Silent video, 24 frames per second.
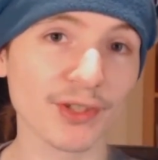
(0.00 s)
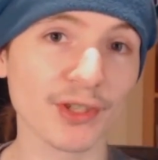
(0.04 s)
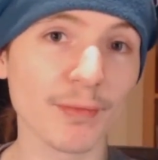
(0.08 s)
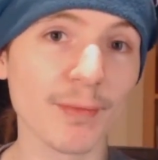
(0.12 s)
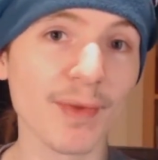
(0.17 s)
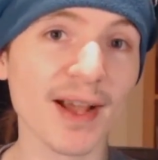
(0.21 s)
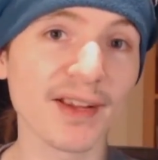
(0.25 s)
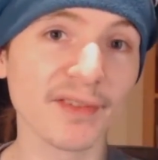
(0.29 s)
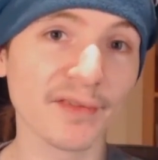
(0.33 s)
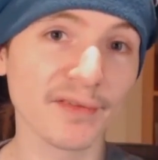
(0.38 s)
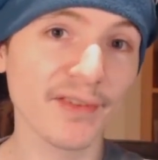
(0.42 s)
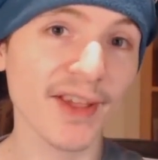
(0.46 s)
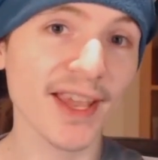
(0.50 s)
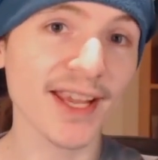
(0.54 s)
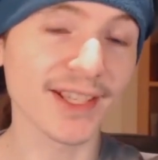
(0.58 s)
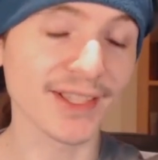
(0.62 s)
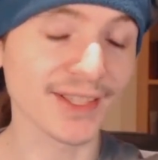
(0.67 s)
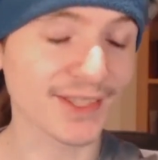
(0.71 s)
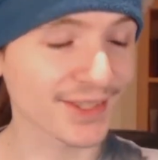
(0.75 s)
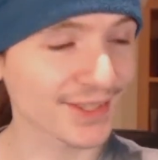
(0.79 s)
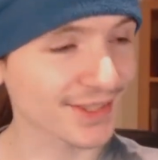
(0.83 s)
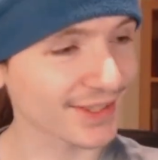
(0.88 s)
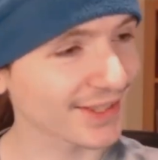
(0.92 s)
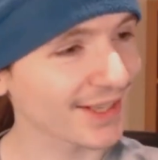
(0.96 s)
to my
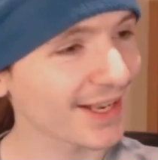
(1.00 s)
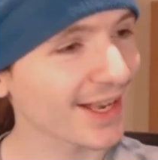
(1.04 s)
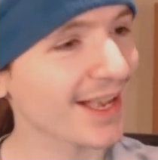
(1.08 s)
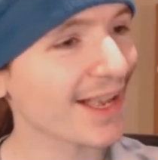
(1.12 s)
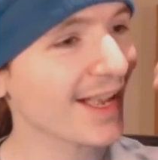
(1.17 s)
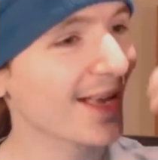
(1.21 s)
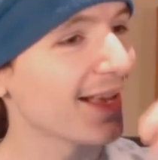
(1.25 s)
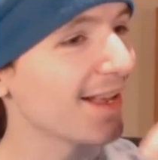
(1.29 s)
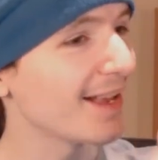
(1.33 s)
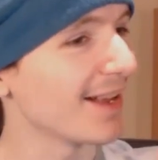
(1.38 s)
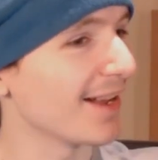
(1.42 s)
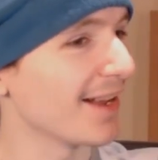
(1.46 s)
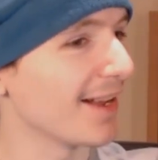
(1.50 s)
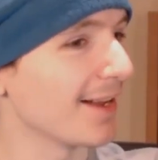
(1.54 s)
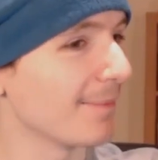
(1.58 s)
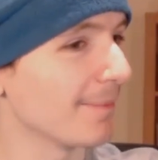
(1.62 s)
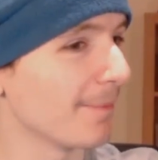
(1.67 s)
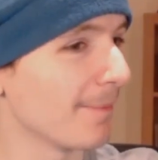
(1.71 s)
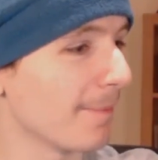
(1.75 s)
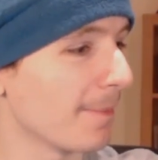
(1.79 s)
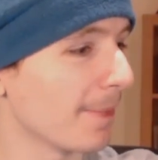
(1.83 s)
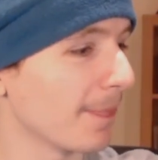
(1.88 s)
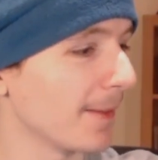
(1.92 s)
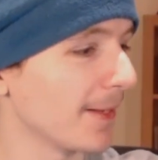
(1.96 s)
face.
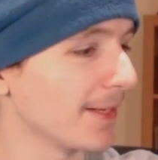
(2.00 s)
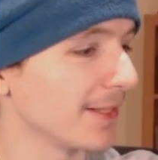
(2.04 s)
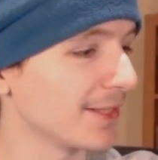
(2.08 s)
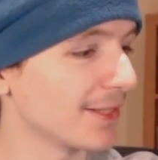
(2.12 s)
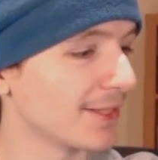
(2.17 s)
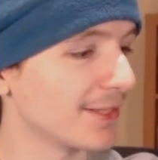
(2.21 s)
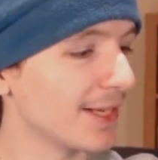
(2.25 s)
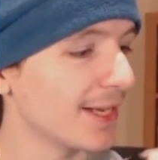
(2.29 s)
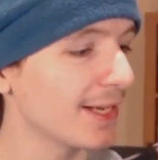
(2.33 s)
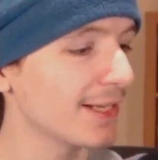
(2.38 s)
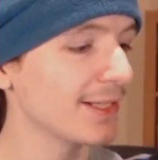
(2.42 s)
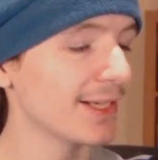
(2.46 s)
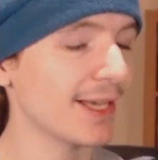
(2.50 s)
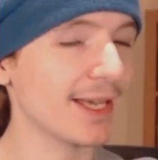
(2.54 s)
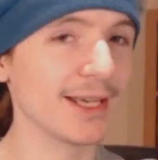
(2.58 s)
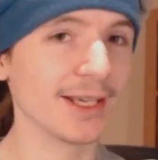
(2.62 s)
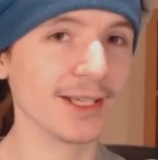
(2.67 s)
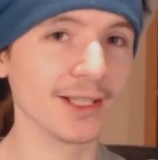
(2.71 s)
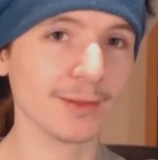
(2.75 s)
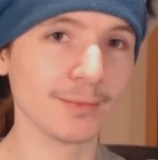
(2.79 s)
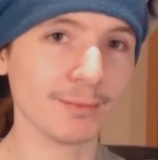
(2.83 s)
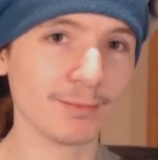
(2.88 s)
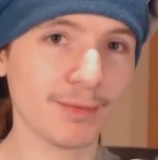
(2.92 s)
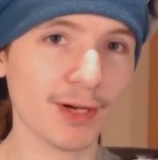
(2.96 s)
Instead, I
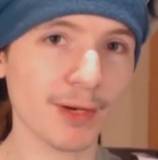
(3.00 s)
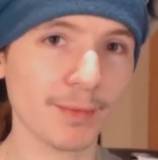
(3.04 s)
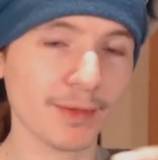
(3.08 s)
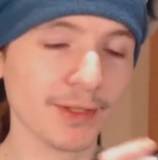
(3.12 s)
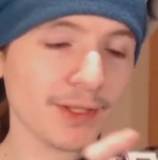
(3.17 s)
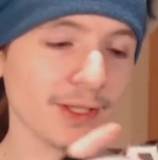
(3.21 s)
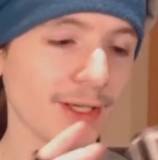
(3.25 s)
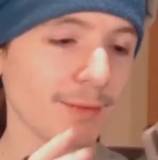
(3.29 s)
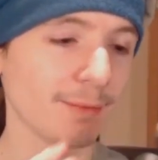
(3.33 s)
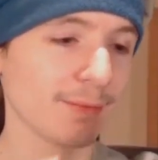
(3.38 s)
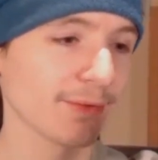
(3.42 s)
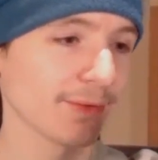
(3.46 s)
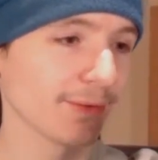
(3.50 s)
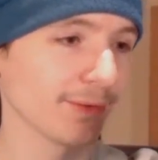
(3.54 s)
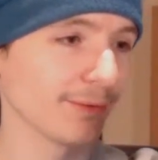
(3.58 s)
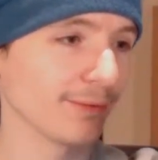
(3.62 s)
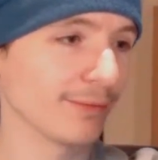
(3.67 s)
can pop it up,